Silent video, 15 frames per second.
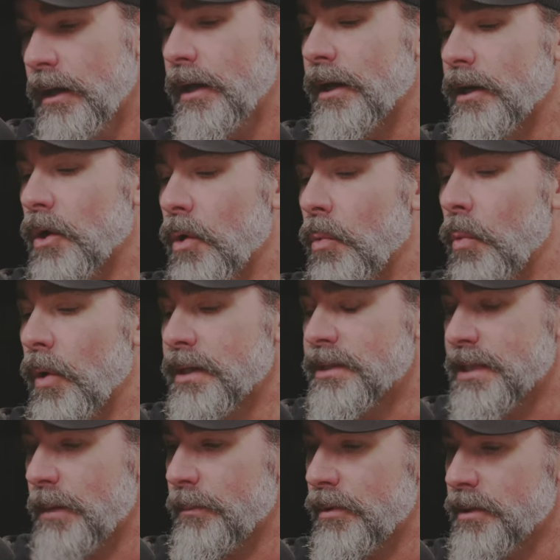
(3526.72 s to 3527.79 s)
and go, what
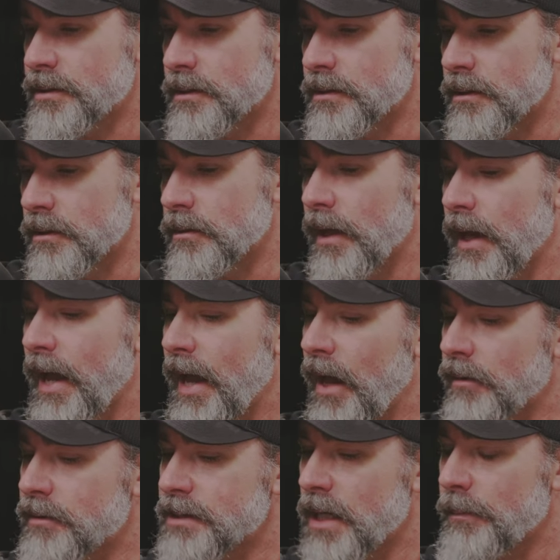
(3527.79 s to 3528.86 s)
does that person do?
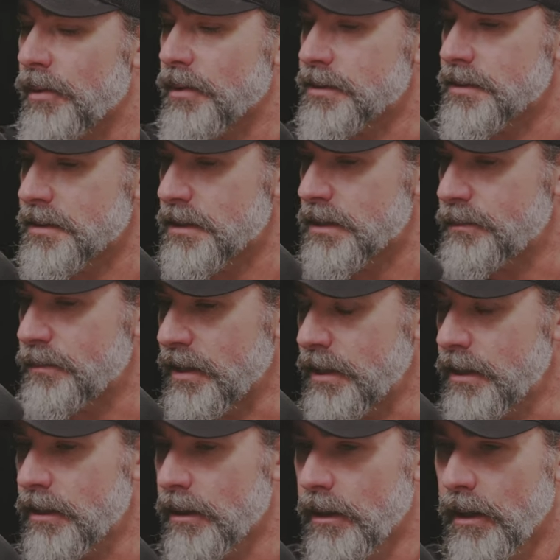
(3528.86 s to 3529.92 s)
How does that person
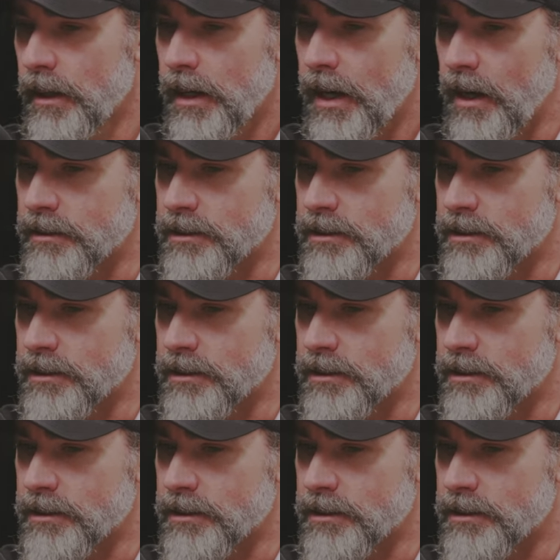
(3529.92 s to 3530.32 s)
speak? How